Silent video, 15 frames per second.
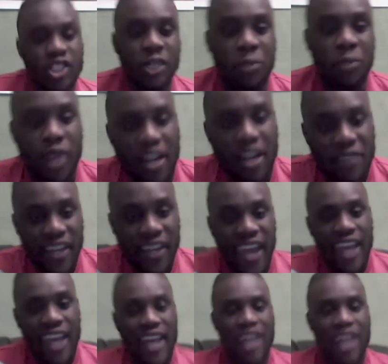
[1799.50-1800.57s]
your point, I think Kane
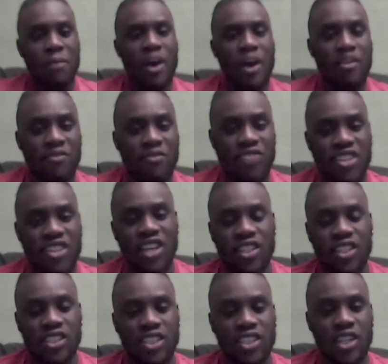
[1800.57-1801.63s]
had about 3
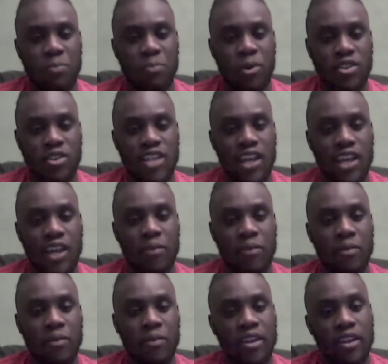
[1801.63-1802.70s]
touches in the box that game.
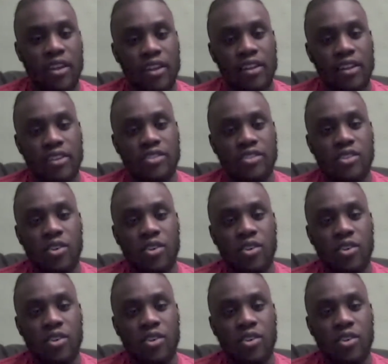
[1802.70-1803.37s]
So,